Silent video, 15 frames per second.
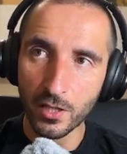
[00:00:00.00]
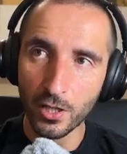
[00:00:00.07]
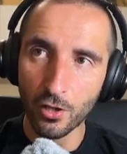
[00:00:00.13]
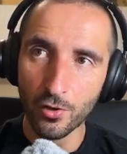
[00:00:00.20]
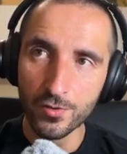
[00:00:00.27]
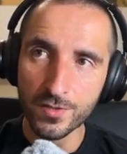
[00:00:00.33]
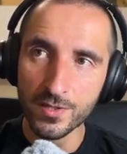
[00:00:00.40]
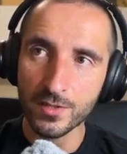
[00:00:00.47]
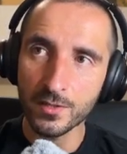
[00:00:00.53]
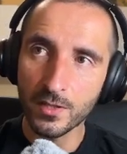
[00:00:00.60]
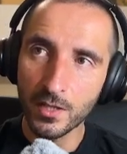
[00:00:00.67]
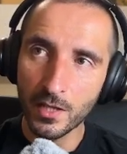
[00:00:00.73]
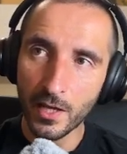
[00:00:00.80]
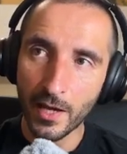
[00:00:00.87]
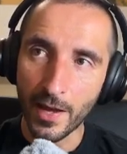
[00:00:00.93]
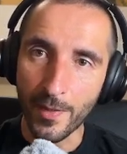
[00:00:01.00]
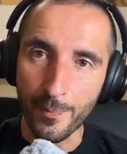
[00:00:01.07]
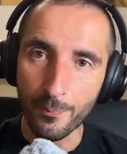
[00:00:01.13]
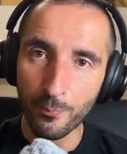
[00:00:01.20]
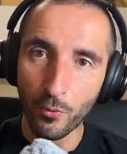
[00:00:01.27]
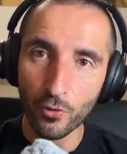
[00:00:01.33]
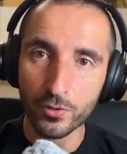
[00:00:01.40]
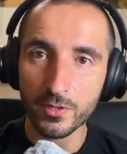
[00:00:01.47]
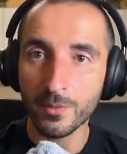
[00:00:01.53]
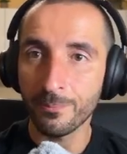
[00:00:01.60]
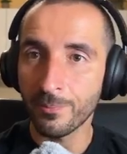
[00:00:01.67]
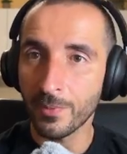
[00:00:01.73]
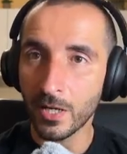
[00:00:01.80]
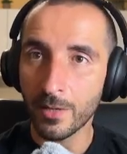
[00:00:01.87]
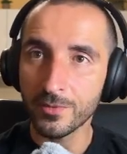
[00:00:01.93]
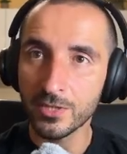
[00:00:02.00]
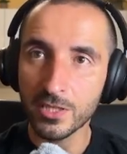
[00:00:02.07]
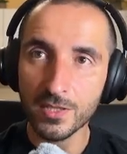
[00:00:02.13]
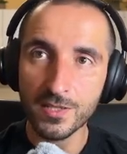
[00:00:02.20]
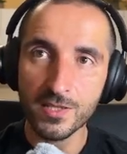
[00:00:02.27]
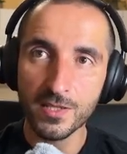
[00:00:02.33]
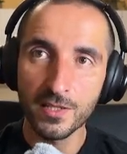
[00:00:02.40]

host and port parameters